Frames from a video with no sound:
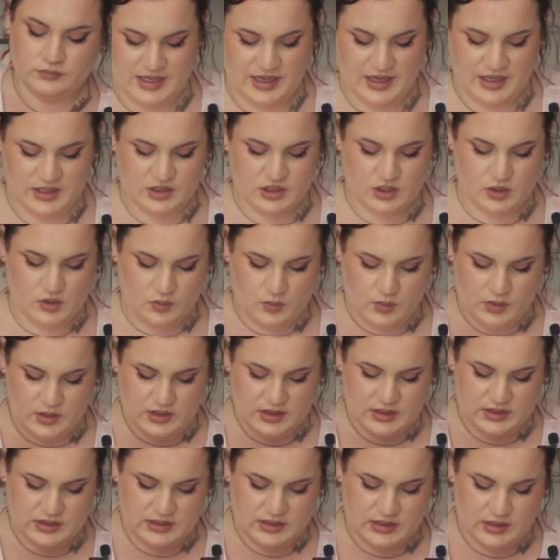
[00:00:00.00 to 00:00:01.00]
I don't
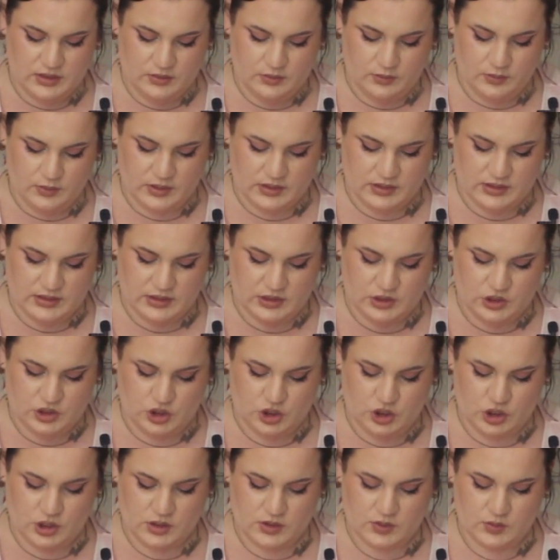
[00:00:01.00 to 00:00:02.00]
want the teal ones. I
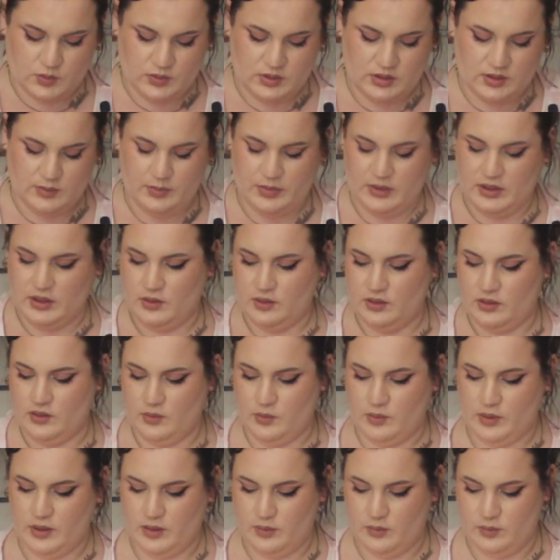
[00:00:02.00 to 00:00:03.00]
just want the pink and
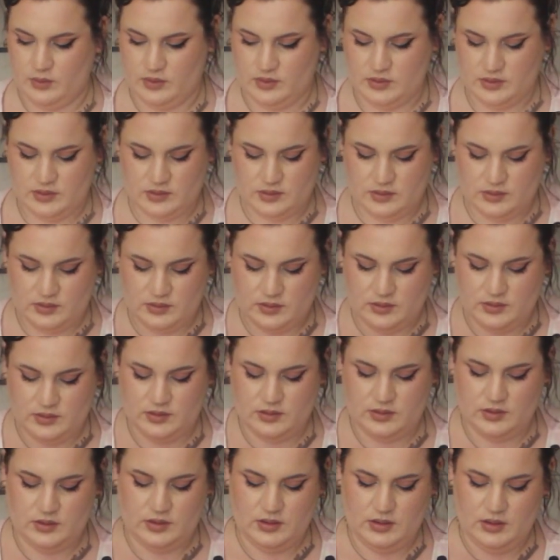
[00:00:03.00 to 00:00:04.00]
the white ones.
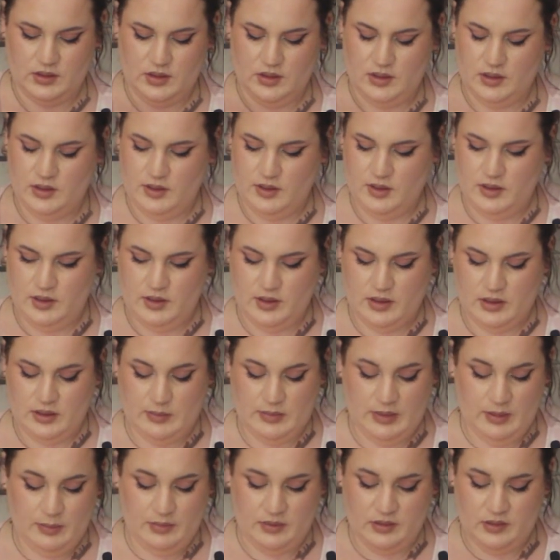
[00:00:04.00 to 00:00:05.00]

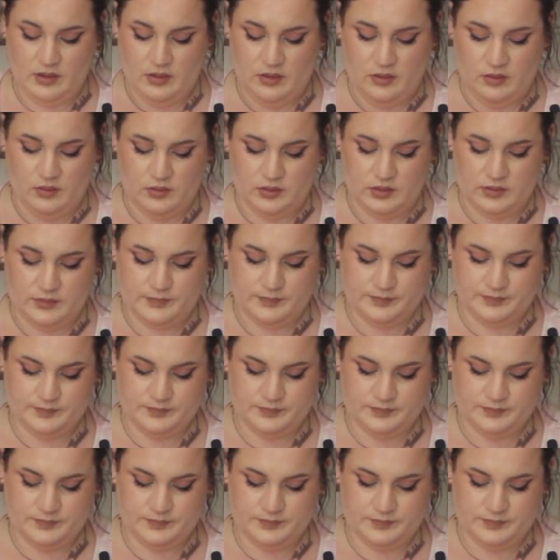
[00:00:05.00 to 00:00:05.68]
And maybe the gold.